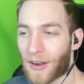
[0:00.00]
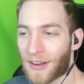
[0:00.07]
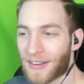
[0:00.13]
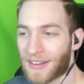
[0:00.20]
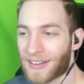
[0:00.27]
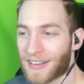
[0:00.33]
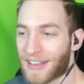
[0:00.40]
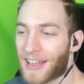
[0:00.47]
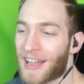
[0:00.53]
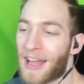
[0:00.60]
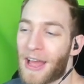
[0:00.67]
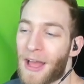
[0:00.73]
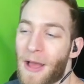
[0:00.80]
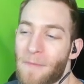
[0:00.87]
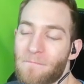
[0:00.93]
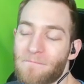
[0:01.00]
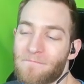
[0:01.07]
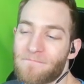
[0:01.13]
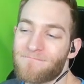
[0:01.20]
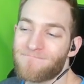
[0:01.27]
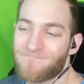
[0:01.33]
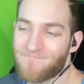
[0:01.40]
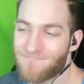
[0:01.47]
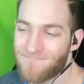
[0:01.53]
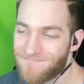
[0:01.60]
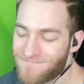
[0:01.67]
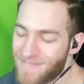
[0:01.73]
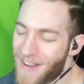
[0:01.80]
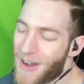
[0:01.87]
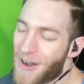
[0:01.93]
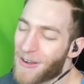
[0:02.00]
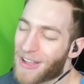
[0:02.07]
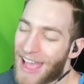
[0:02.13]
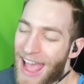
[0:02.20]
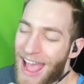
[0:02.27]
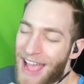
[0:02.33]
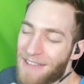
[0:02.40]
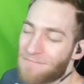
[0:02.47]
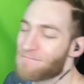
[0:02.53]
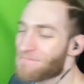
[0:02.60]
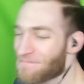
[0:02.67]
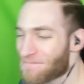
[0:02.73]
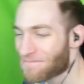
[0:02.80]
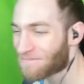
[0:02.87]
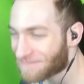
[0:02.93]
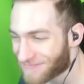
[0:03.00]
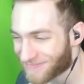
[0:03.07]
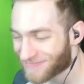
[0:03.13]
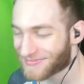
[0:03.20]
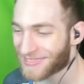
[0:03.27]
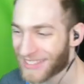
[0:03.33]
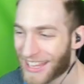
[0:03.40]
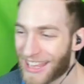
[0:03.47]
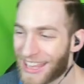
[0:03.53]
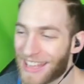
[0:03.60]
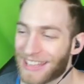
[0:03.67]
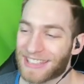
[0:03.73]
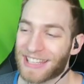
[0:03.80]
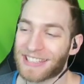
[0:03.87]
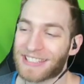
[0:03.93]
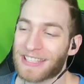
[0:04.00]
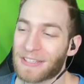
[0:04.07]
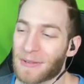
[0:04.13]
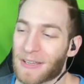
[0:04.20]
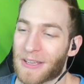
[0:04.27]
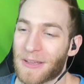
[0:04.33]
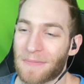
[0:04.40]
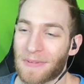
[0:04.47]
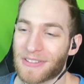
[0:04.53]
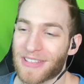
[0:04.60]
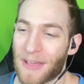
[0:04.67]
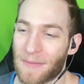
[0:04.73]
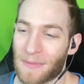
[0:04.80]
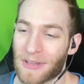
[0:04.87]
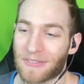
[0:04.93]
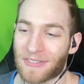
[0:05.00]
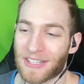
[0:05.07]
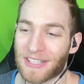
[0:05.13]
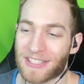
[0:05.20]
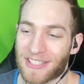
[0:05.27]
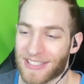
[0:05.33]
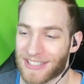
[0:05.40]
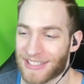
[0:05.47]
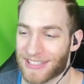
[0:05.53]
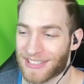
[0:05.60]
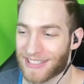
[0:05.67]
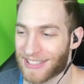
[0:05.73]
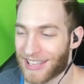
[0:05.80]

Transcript: Cool place, okay. Dutch. This is when Caboose got put in reach because.